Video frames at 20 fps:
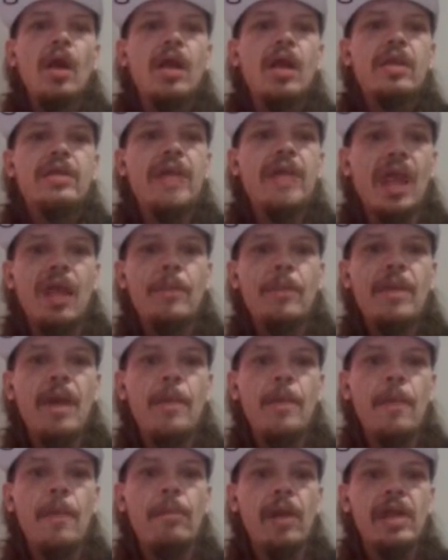Telling me I'm
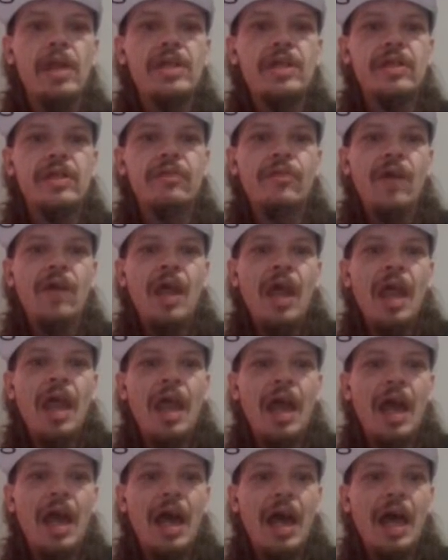abrasive.
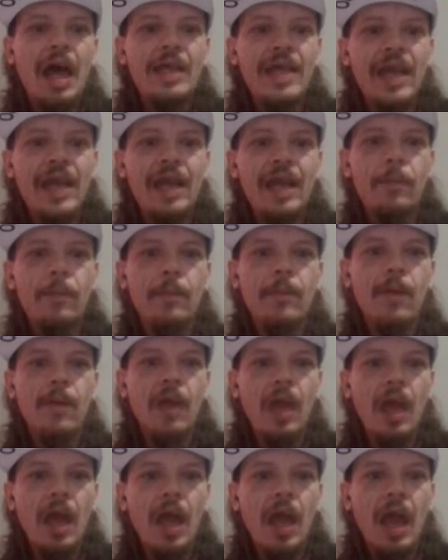I take it
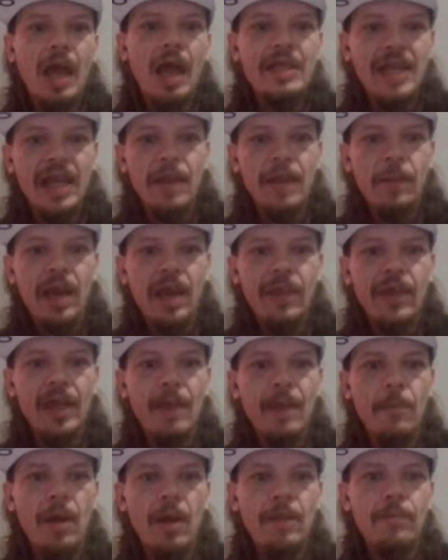I take it but I think I
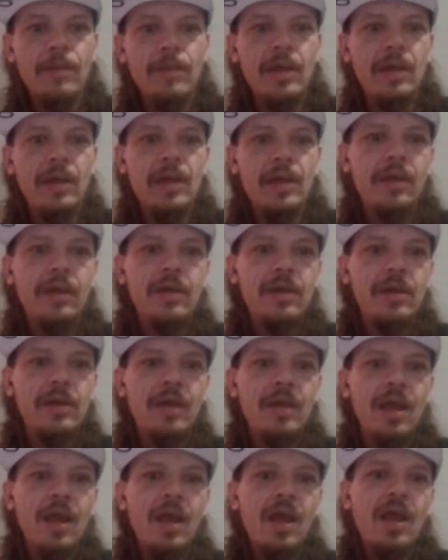might be.
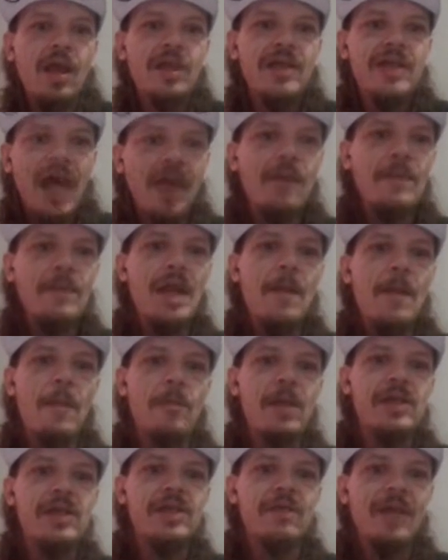Telling me I'm
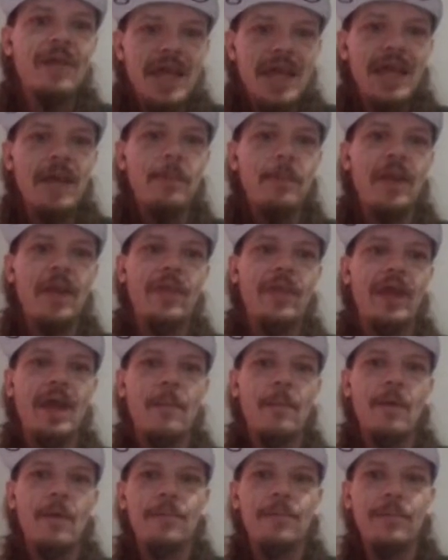abrasive. I take it but I think I
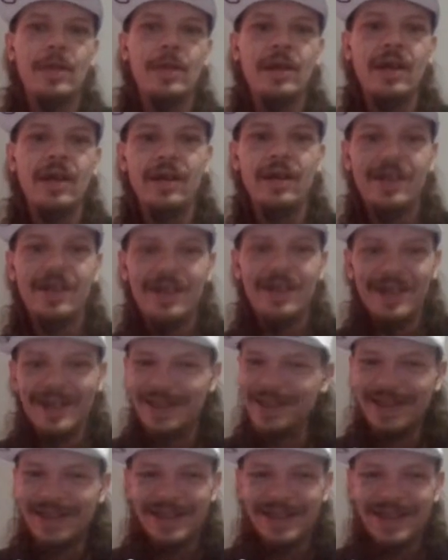might be. think I
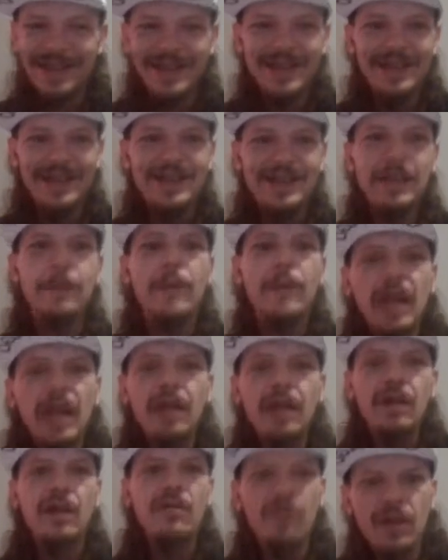might be me growing a
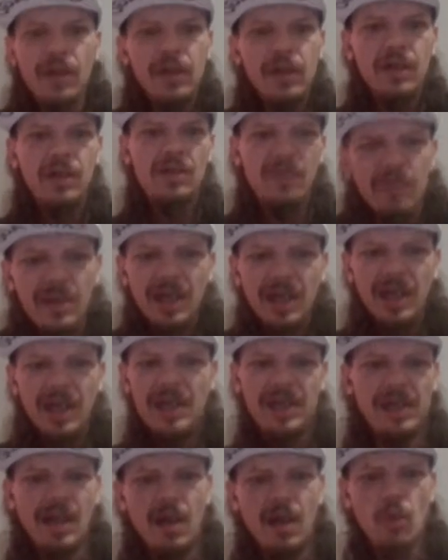fan base. It isn't
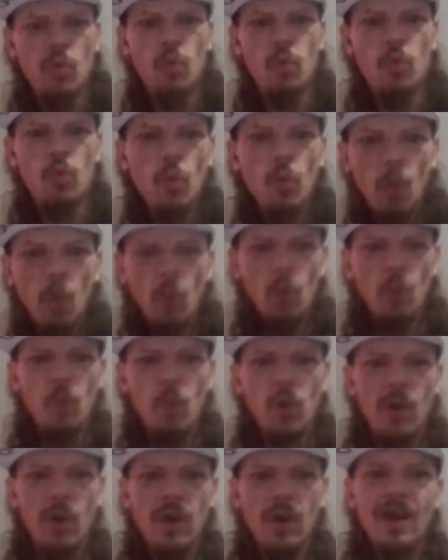likely even if
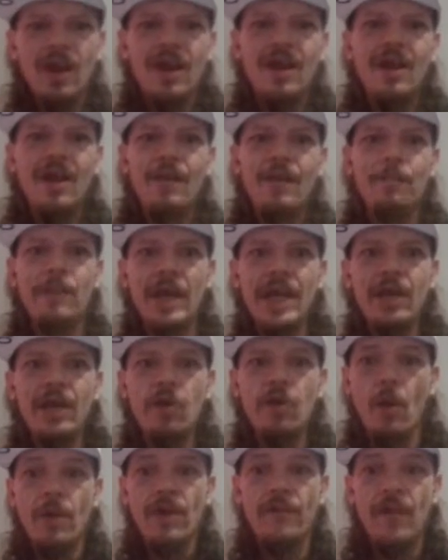me growing
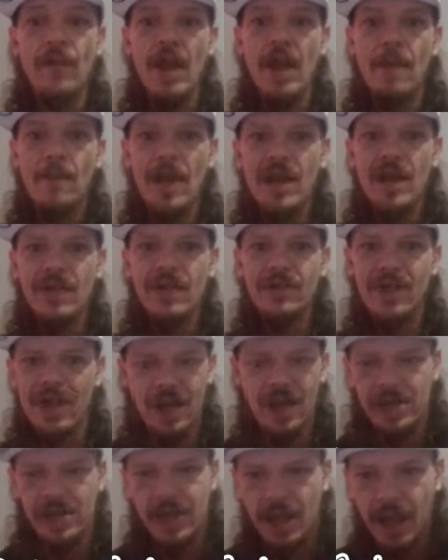a fan base, it
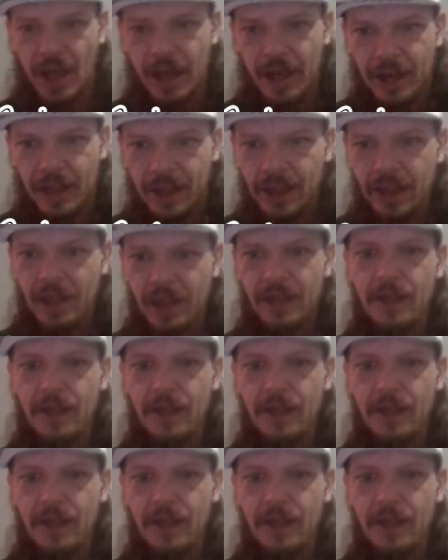isn't likely.